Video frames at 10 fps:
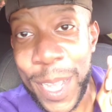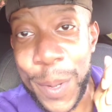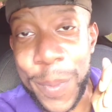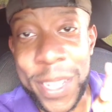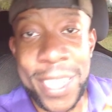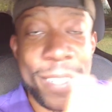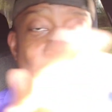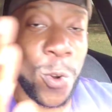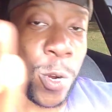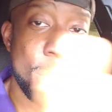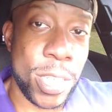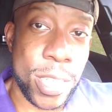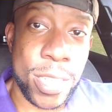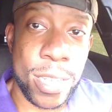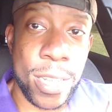But yes, of course,
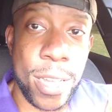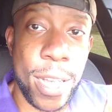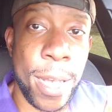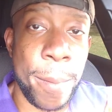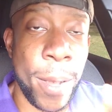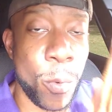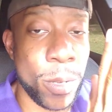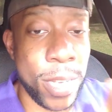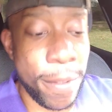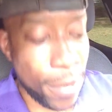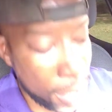um, I will definitely